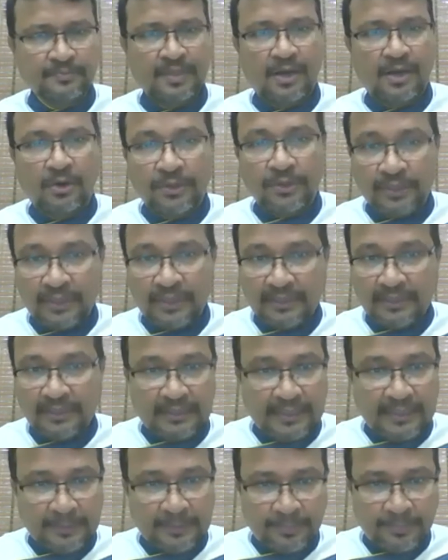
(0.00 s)
Or you can
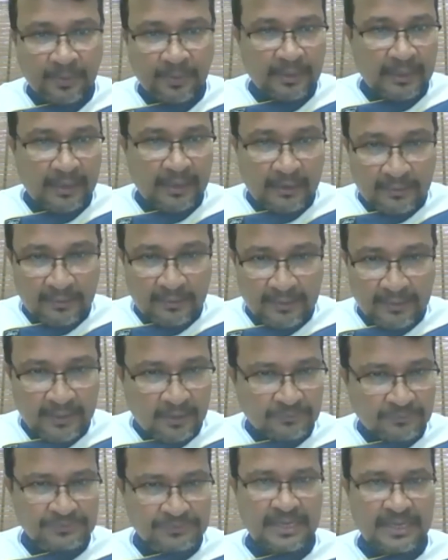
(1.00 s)
keep an array
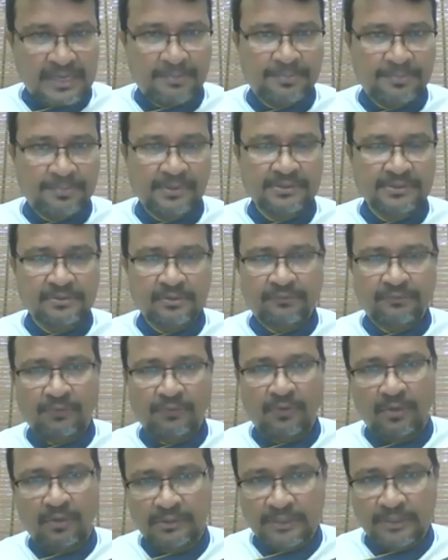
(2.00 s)
of samples of
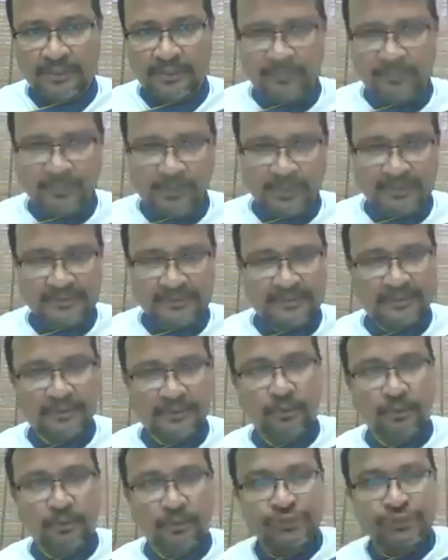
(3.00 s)
all the product that
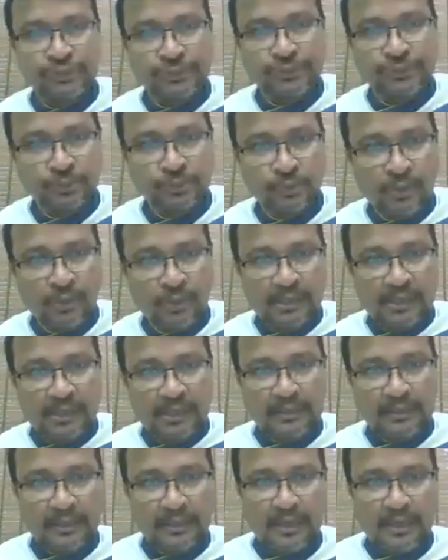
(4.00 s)
goes into a
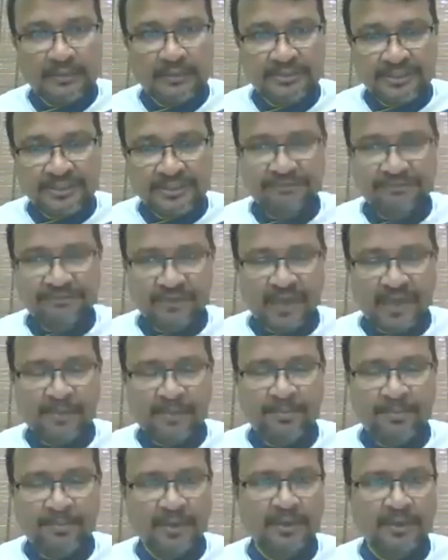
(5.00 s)
large gift
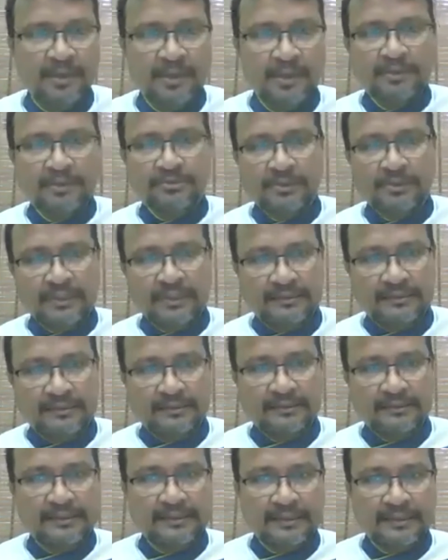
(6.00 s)
hamper so that
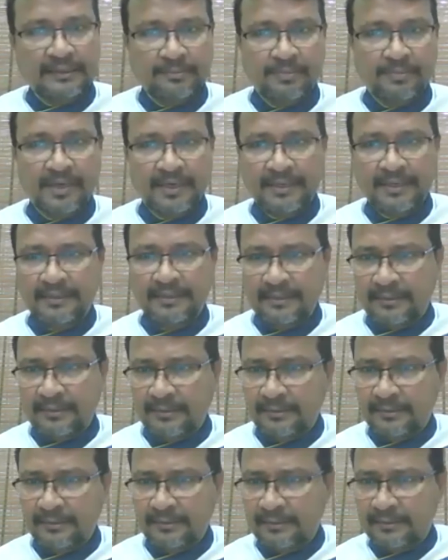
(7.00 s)
uh, they can buy it
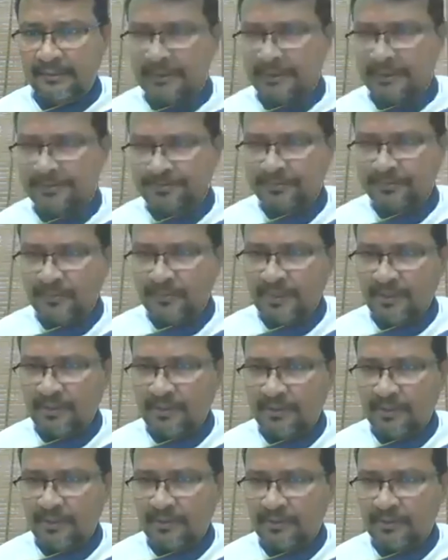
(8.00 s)
and uh,
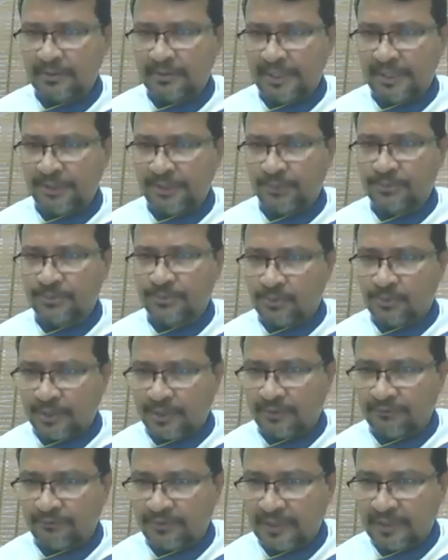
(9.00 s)
uh, take you.
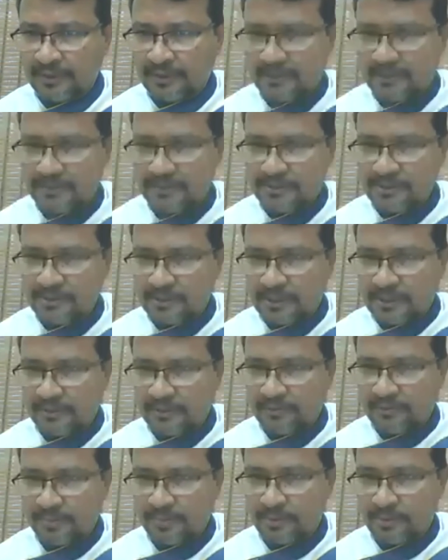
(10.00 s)
Okay, fine. I have a
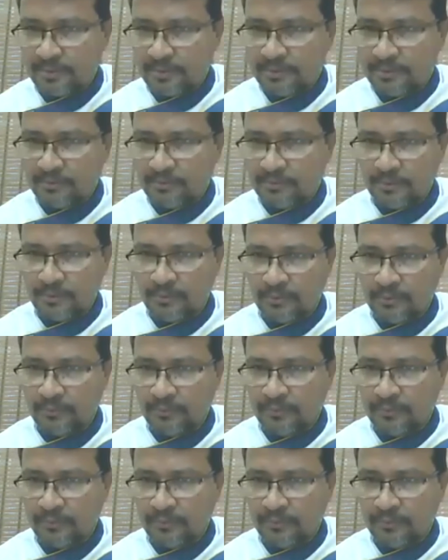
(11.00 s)
problem. Whole